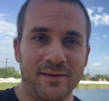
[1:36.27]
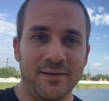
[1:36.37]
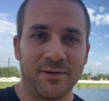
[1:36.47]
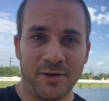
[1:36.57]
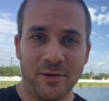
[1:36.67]

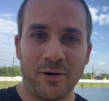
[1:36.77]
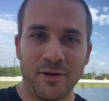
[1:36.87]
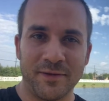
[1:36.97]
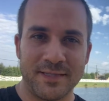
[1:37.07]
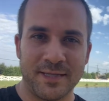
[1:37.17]
You know, all
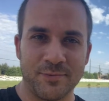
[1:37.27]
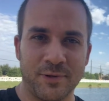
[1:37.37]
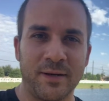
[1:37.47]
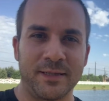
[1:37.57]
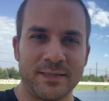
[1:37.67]
these things were
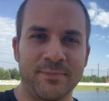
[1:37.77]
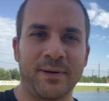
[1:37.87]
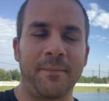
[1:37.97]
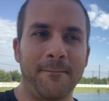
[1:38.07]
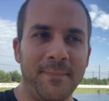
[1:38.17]
coming into
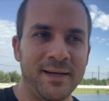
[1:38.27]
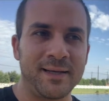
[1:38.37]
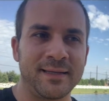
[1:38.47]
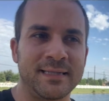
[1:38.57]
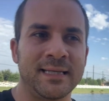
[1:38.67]
my
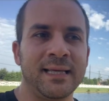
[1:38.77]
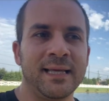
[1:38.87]
mind.